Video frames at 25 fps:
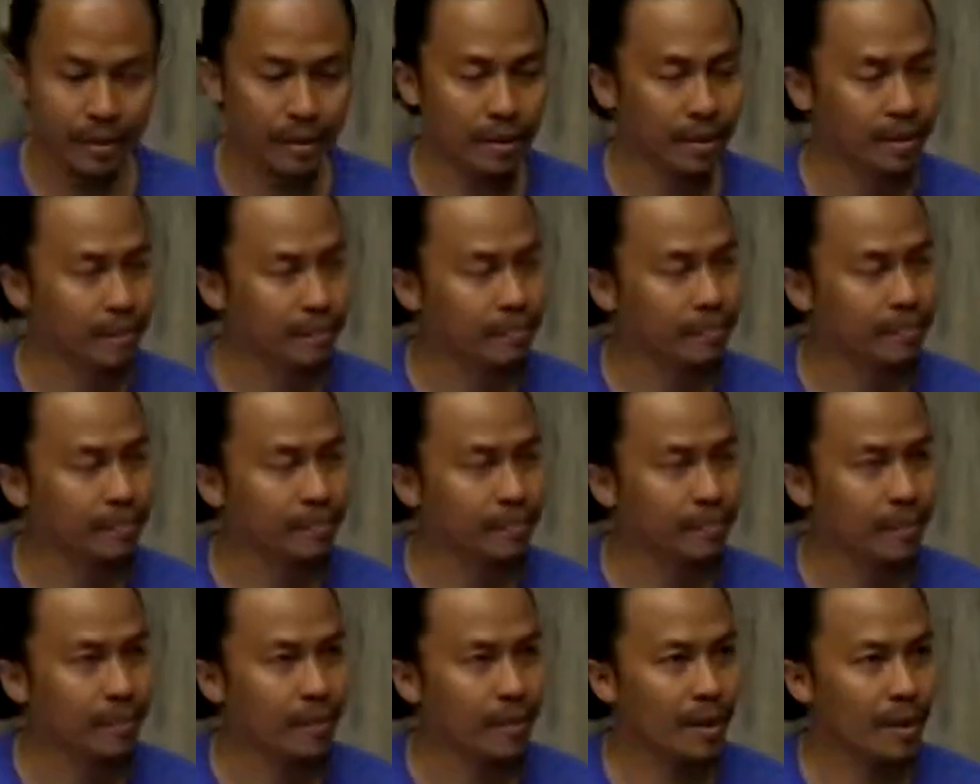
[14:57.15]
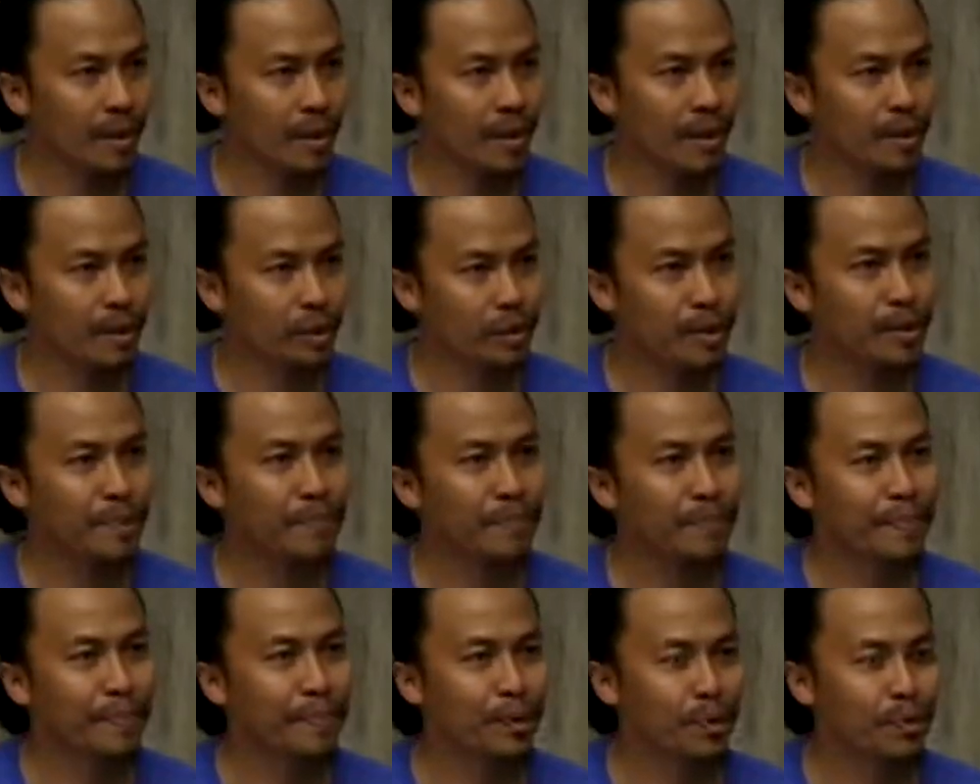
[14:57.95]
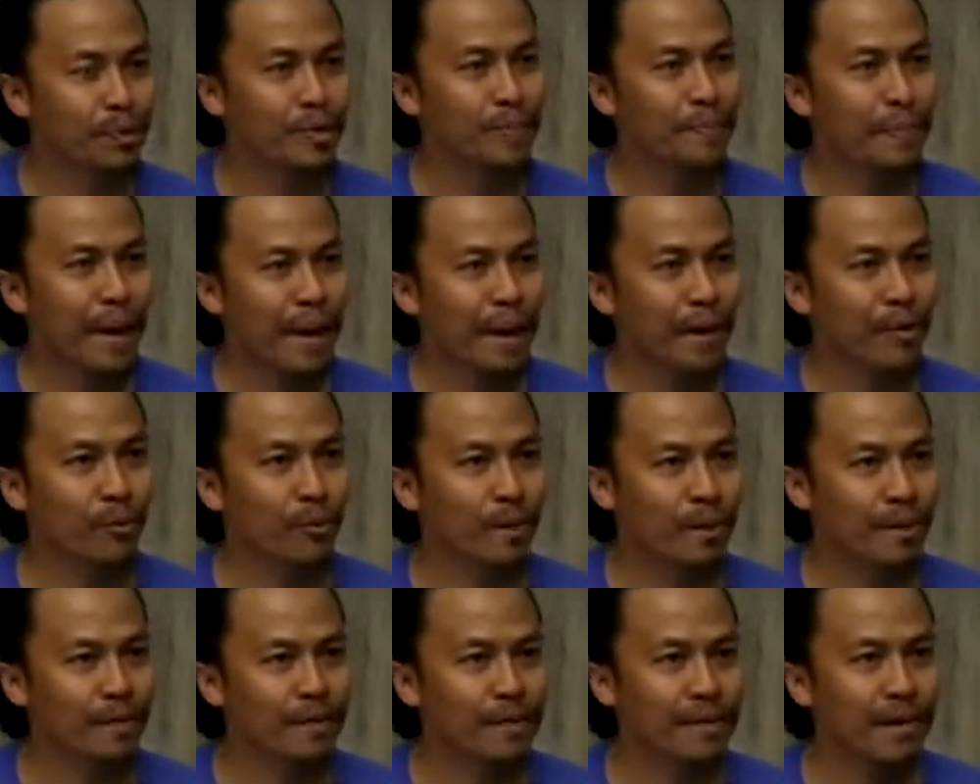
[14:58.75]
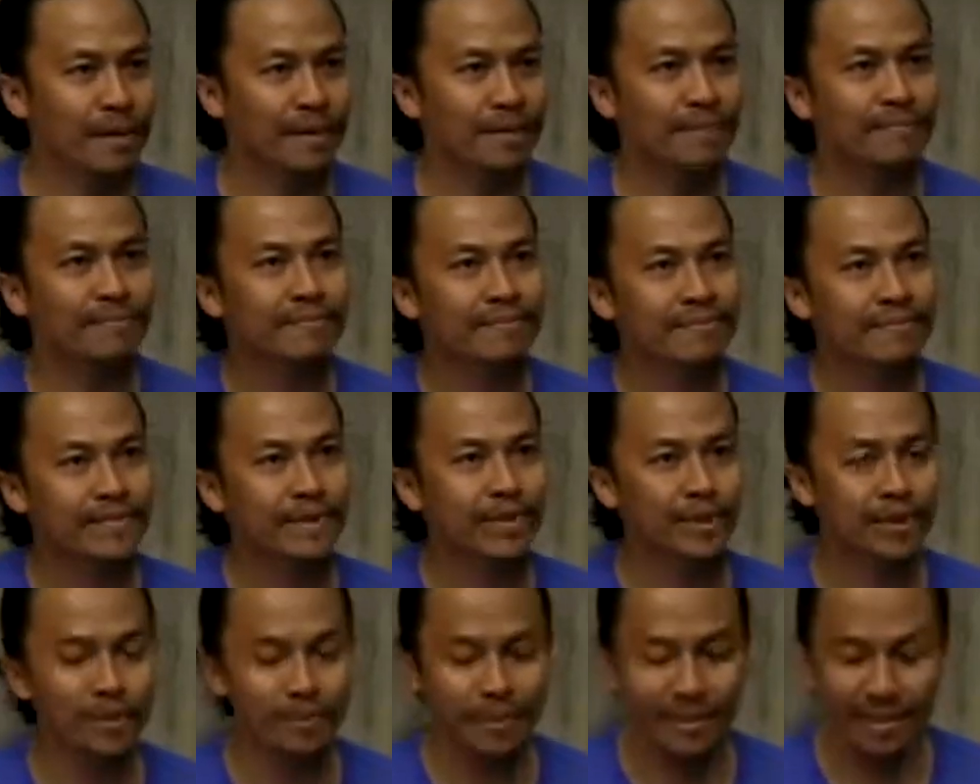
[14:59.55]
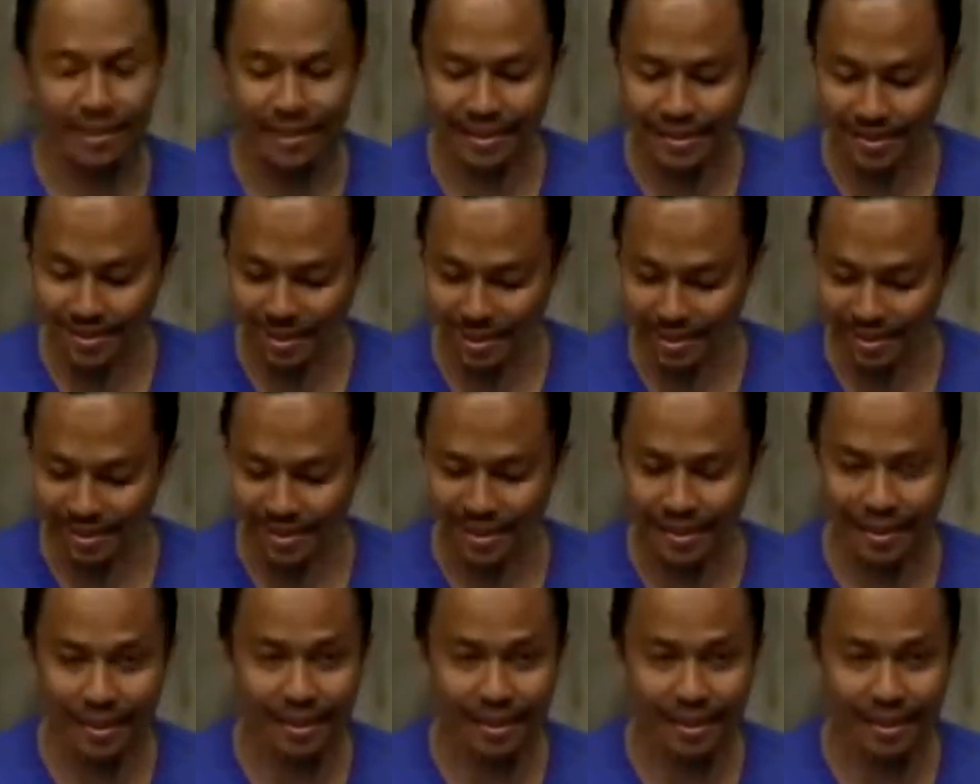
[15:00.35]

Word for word: uh, using using back whatever that you know been discussed